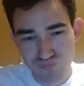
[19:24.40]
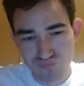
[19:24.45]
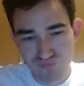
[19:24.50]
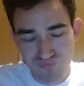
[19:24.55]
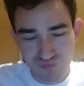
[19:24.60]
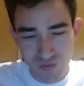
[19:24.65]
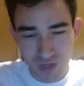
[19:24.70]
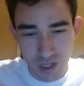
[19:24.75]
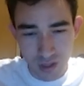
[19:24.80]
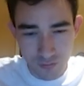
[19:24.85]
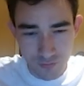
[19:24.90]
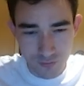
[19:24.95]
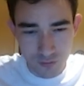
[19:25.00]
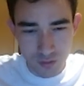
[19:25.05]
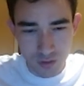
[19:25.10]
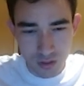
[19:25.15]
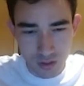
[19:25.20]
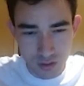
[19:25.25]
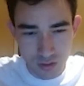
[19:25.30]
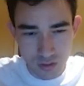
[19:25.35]

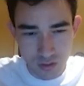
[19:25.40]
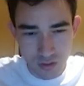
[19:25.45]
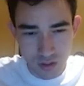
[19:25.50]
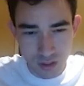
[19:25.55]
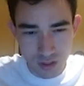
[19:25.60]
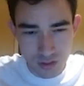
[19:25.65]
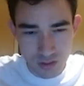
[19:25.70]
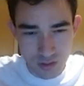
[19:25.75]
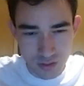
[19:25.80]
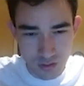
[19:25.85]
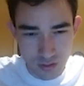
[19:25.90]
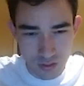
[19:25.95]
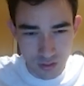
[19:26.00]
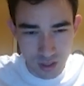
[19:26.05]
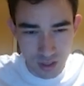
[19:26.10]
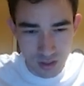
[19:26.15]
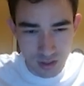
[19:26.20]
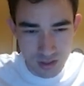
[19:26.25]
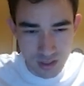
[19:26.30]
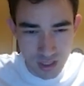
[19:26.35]
f4. Okay, so I
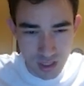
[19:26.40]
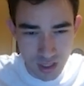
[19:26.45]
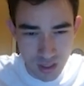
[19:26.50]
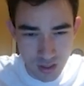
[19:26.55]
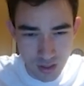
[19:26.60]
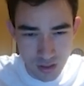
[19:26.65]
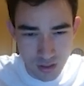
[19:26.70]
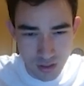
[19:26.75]
could take.